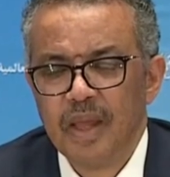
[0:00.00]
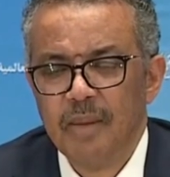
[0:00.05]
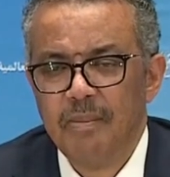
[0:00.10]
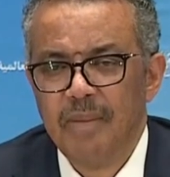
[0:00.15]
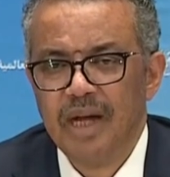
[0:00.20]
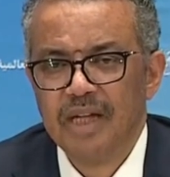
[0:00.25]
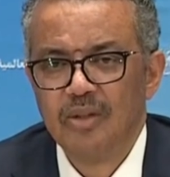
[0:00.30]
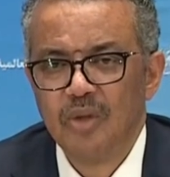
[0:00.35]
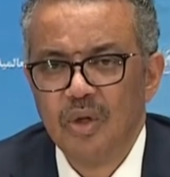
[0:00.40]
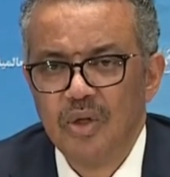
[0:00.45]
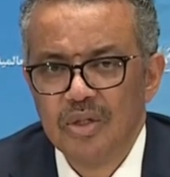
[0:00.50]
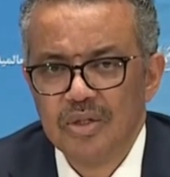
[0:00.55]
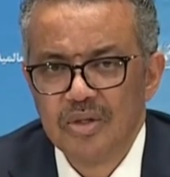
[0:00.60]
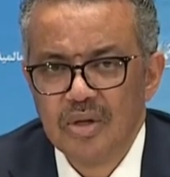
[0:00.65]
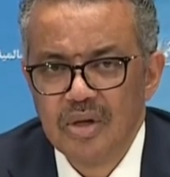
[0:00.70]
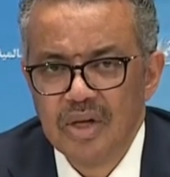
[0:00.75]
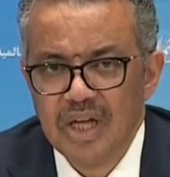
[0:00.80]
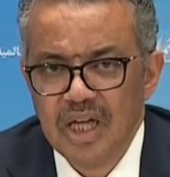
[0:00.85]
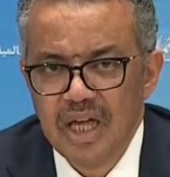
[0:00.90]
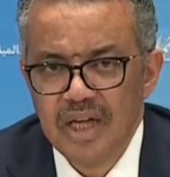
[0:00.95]
but
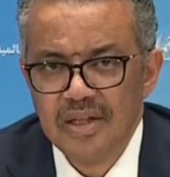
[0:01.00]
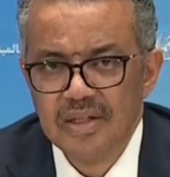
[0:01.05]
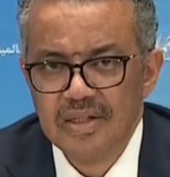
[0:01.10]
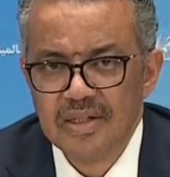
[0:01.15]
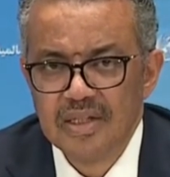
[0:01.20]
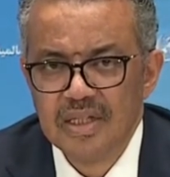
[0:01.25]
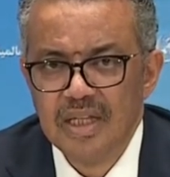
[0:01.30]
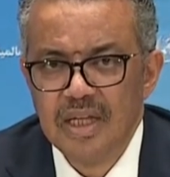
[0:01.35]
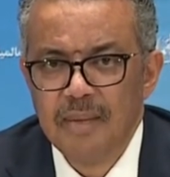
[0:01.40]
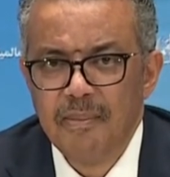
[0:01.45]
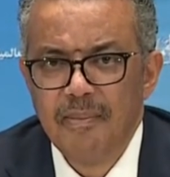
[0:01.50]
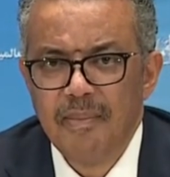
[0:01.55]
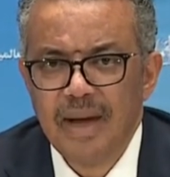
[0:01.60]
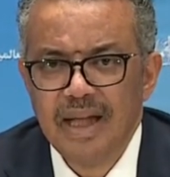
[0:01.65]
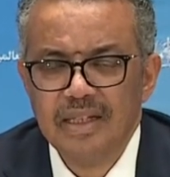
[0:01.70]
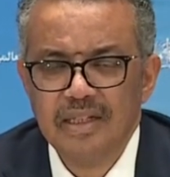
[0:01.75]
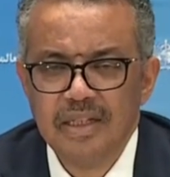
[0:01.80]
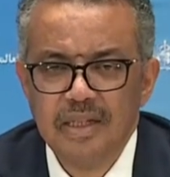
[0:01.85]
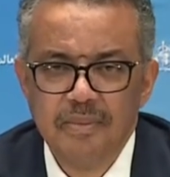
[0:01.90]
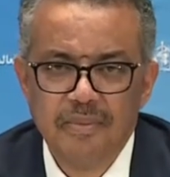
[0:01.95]
also against the
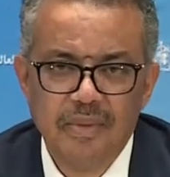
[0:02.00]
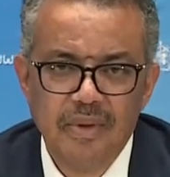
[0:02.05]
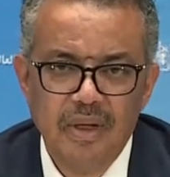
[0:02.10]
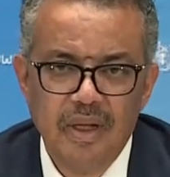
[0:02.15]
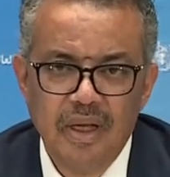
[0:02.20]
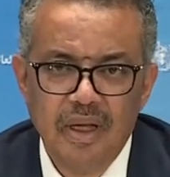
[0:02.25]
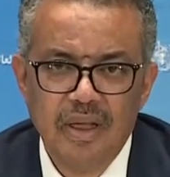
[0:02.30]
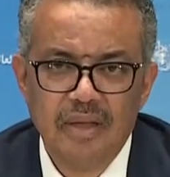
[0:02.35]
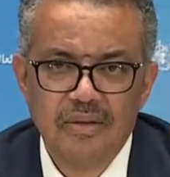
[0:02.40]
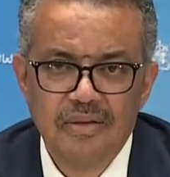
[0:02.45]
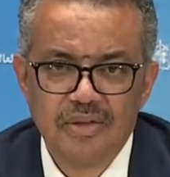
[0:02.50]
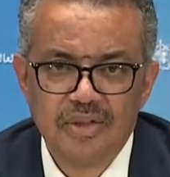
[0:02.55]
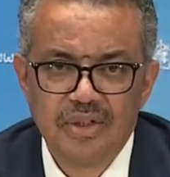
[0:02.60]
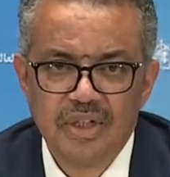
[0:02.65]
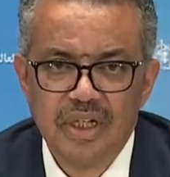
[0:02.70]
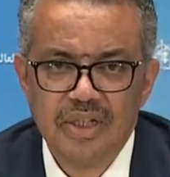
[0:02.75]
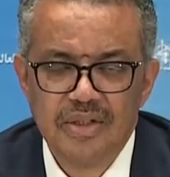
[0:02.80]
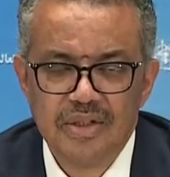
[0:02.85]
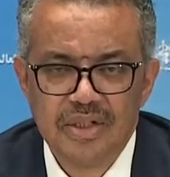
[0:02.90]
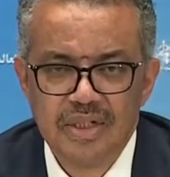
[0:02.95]
multiple health
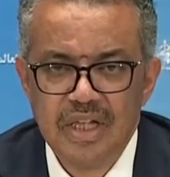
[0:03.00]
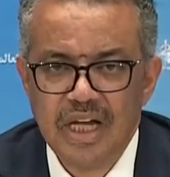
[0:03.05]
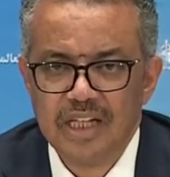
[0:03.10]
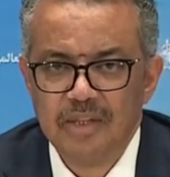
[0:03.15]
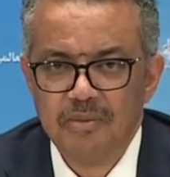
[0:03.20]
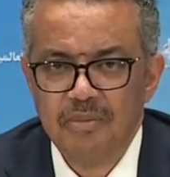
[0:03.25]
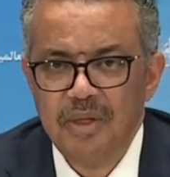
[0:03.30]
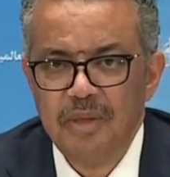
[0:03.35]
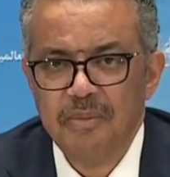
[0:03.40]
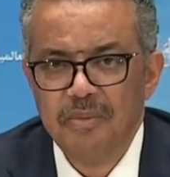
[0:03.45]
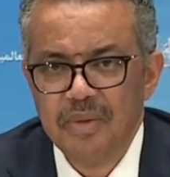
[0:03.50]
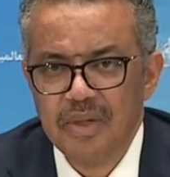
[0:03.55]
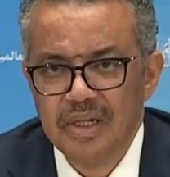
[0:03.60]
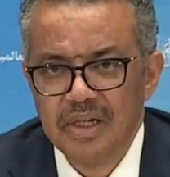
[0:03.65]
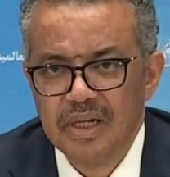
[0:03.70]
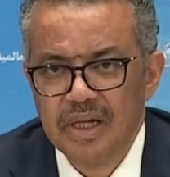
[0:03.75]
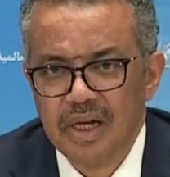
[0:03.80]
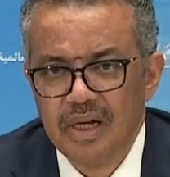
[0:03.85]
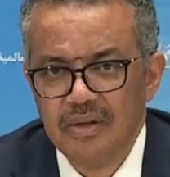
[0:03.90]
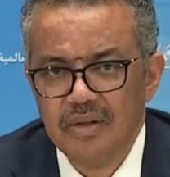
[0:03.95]
threats that people
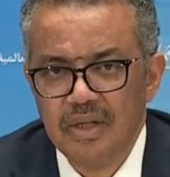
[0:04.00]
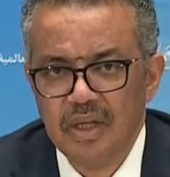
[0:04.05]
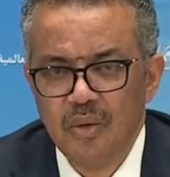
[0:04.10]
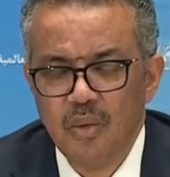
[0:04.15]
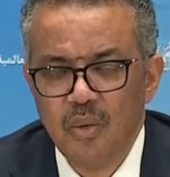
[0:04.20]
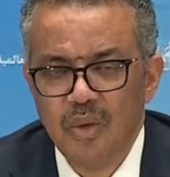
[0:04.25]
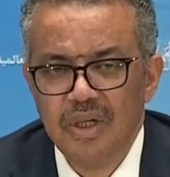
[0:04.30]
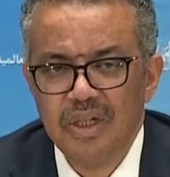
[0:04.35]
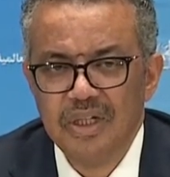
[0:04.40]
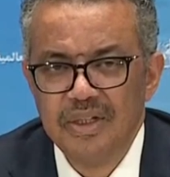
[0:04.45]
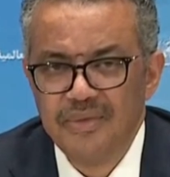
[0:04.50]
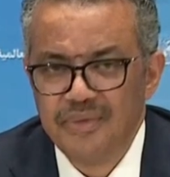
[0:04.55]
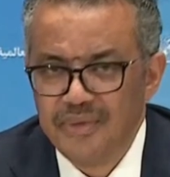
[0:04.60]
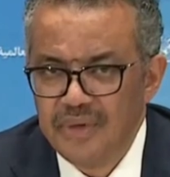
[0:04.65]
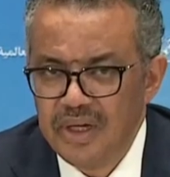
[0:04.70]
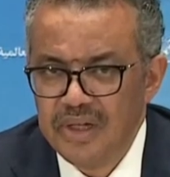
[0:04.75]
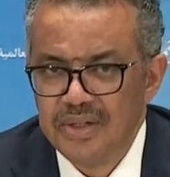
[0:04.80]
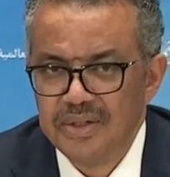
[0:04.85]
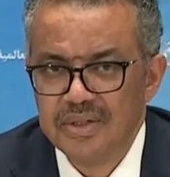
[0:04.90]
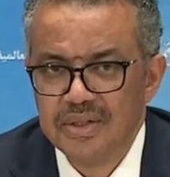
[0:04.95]
around the world
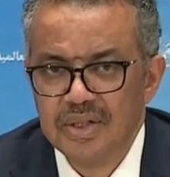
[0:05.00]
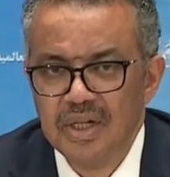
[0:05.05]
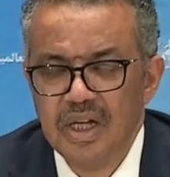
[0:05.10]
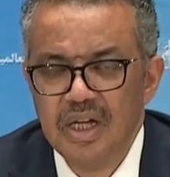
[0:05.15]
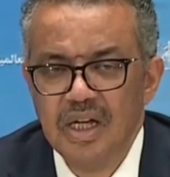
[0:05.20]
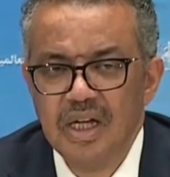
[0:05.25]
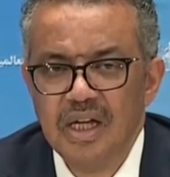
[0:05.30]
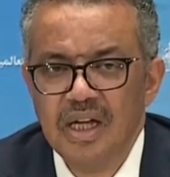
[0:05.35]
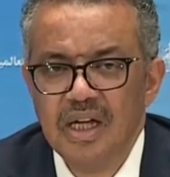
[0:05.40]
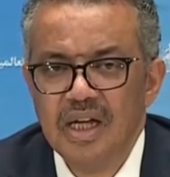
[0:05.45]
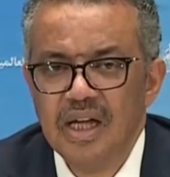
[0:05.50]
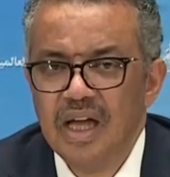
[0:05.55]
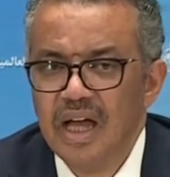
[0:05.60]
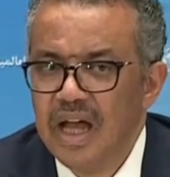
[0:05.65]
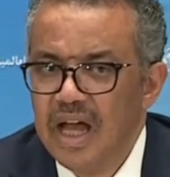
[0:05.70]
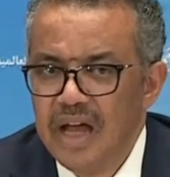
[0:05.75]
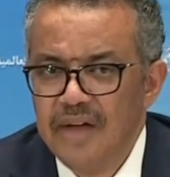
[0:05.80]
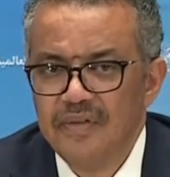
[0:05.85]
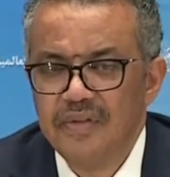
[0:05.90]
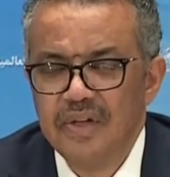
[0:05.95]
face
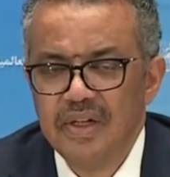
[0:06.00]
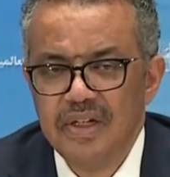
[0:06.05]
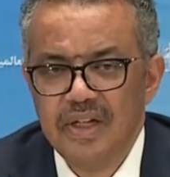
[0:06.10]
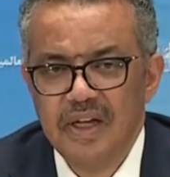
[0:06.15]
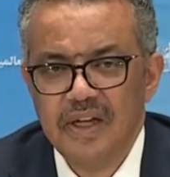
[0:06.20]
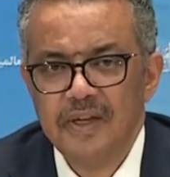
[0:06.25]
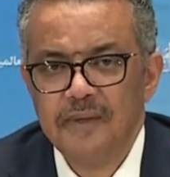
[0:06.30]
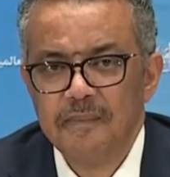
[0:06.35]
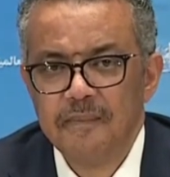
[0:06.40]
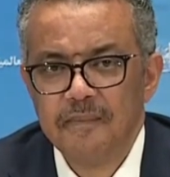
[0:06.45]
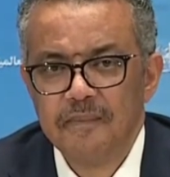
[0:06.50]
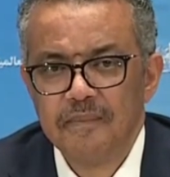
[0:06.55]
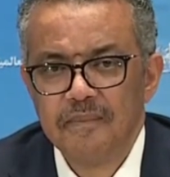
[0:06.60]
every day.